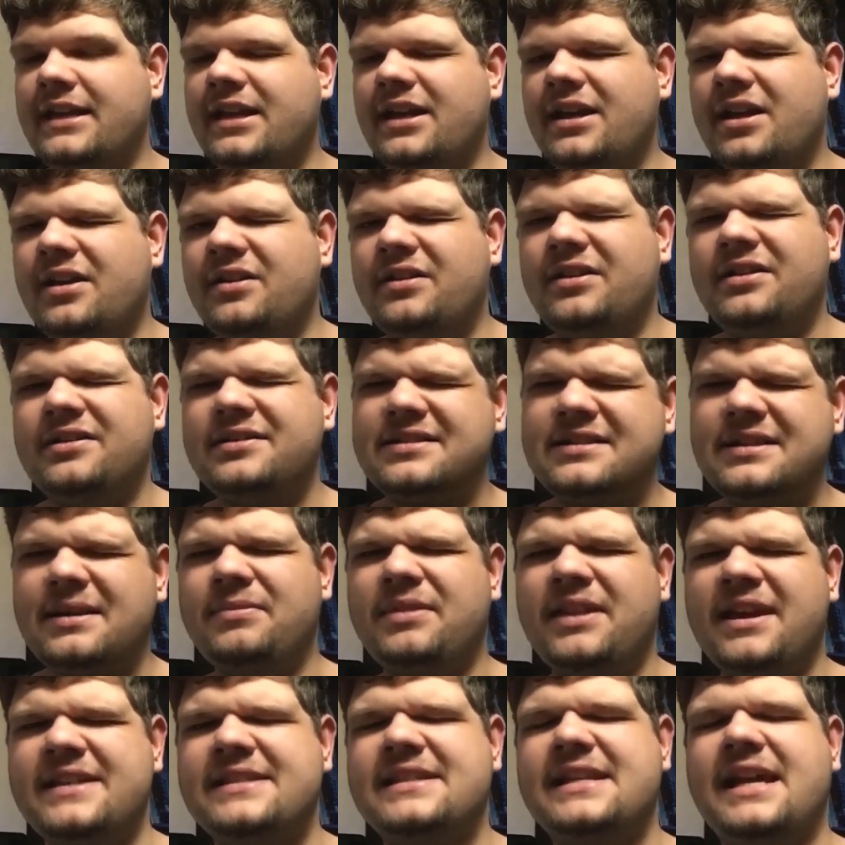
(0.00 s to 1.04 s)
There's some
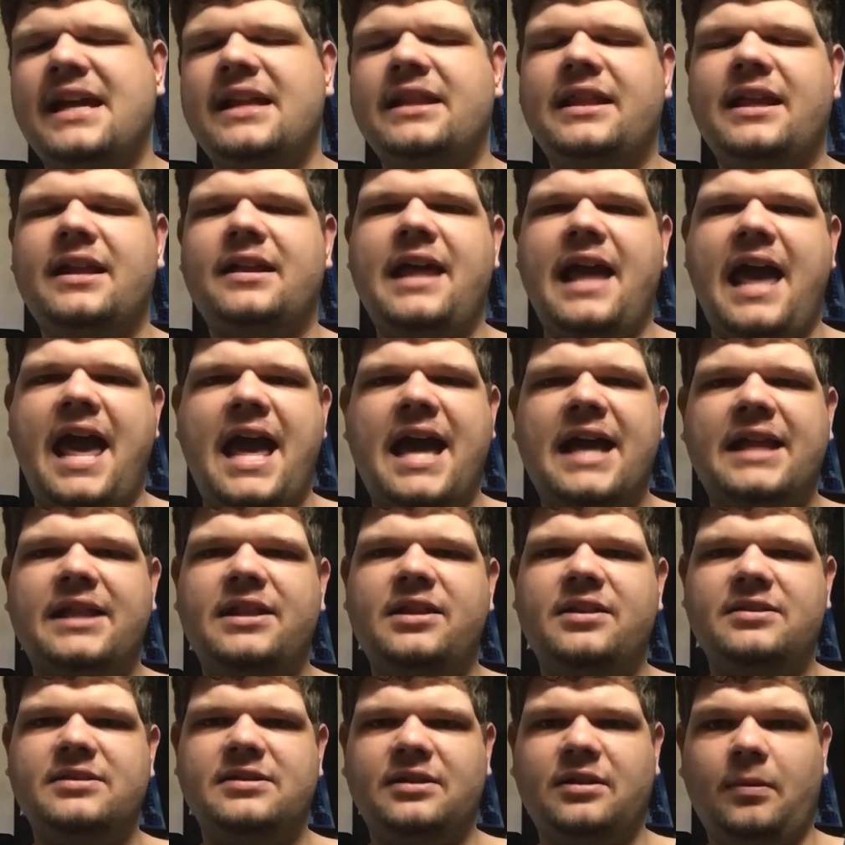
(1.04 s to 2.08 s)
things out there that add
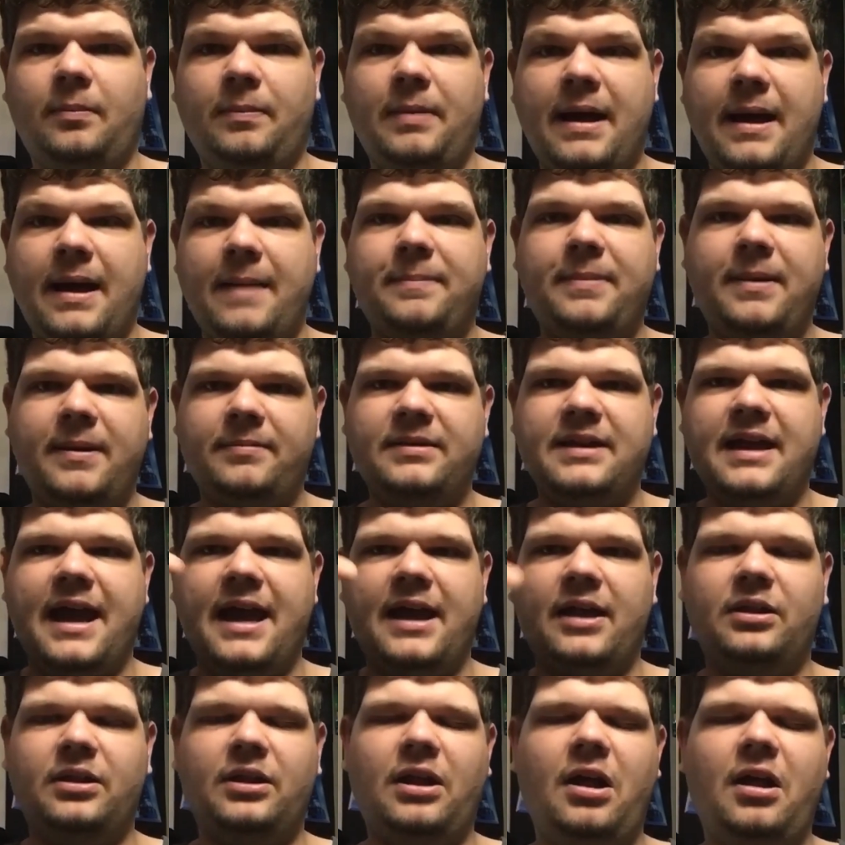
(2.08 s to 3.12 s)
those little pop-up
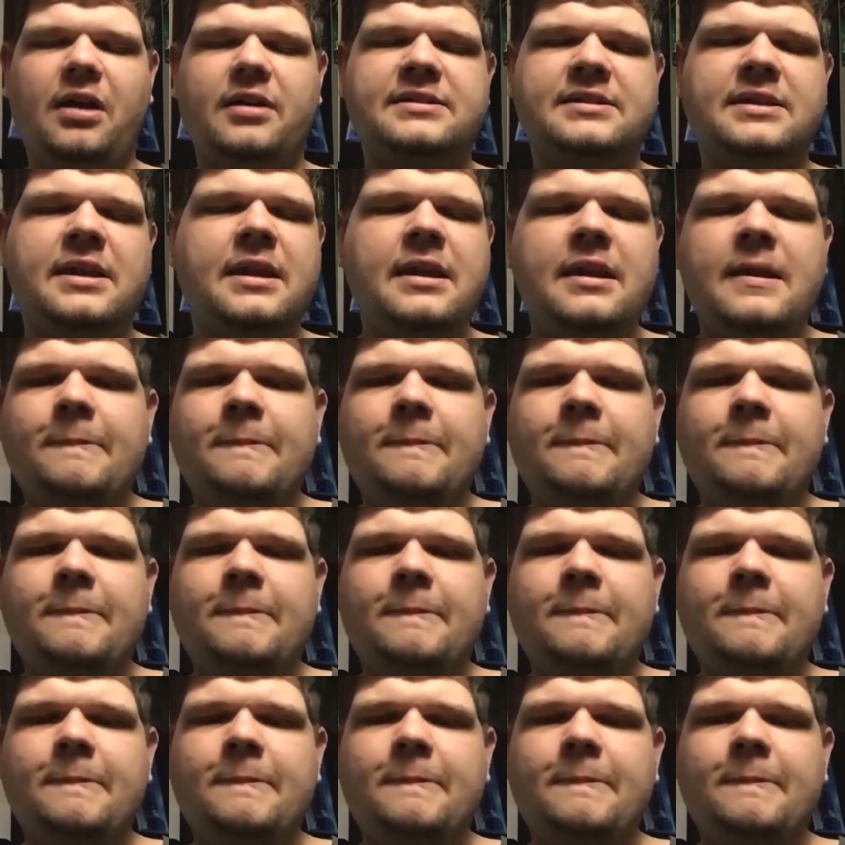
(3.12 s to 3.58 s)
dialogues.